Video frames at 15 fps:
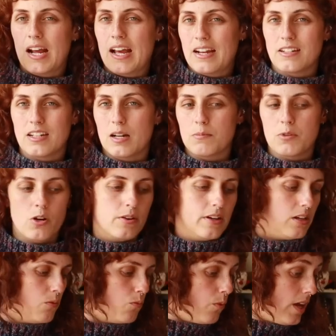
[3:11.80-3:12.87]
I ended up
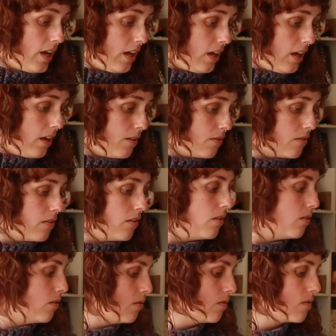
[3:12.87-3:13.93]
going with
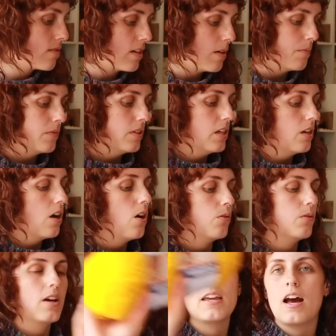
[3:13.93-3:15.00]
something,
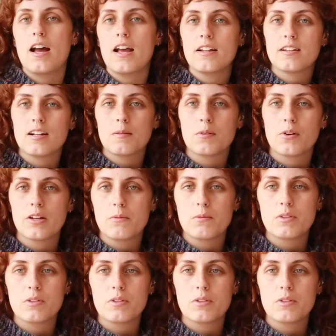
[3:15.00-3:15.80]
oh yeah, I ended up going